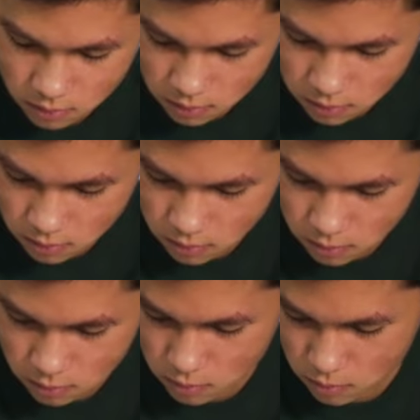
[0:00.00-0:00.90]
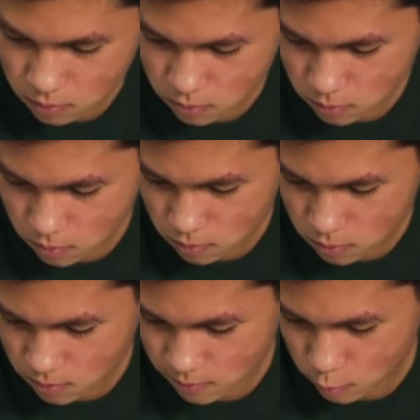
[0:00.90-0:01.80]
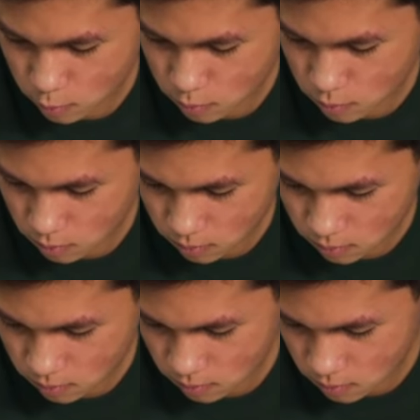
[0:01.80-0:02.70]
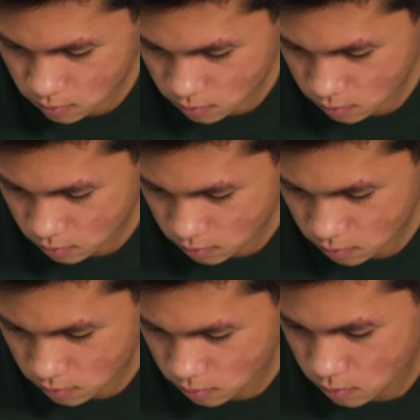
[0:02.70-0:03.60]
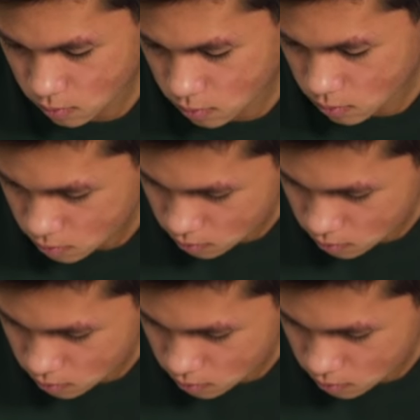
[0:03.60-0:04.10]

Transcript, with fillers: before an exam. Both might be sufficient to get you through, but the